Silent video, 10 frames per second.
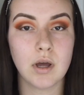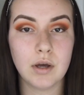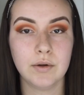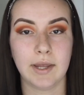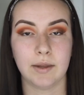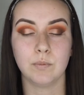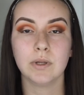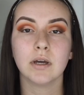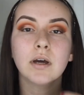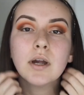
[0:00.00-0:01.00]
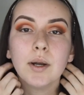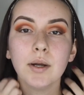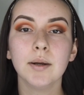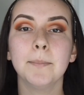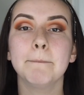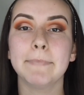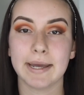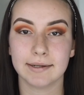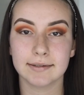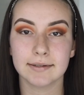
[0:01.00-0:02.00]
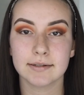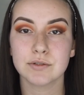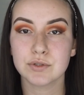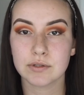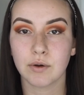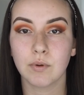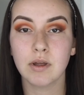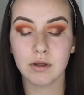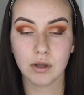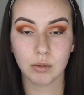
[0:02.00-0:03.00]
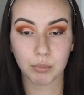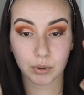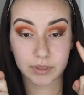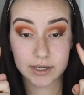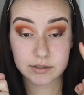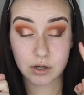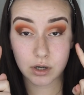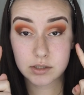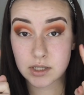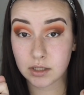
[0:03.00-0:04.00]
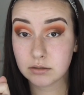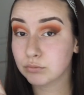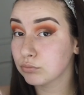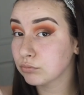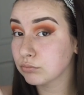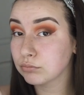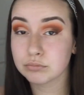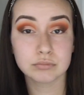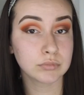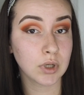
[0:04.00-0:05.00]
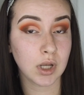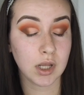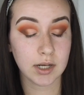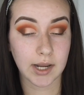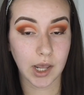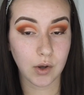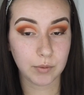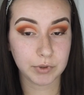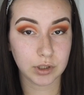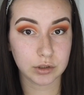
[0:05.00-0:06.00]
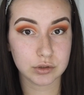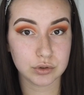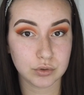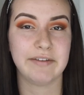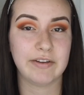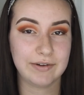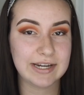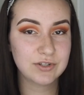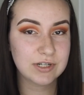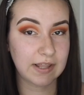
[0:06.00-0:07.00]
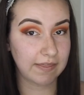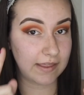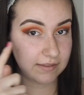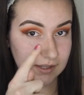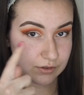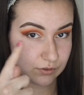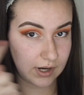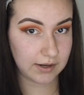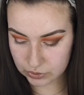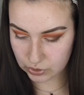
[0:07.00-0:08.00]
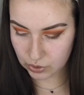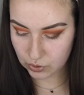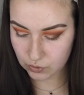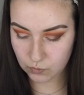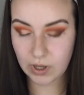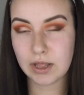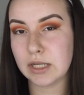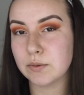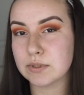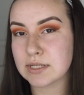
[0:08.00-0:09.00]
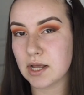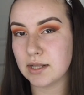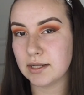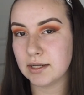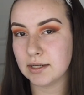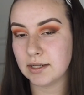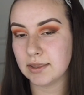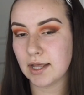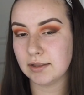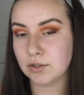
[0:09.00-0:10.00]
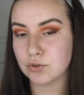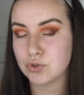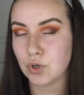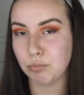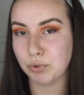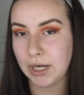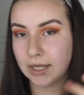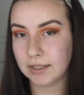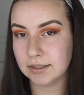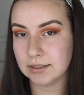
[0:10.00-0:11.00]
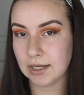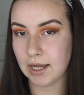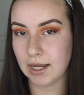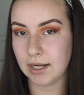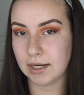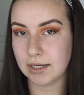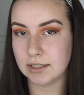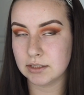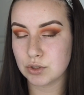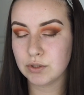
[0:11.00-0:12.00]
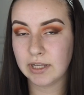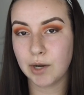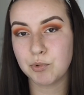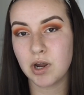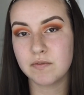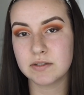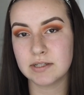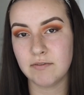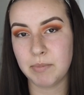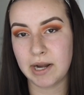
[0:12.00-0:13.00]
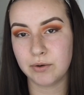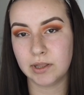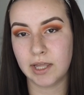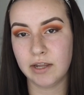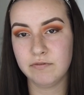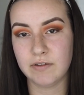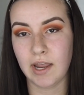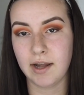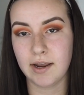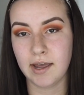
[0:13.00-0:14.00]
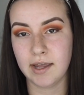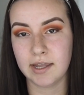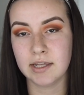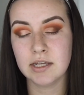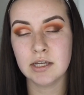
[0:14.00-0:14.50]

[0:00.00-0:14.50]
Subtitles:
Okay, we are back. So both eyes are done. Now I'm going to do foundation and then the under eye. So while I was on that little short break, I turned the camera off to save battery life, and I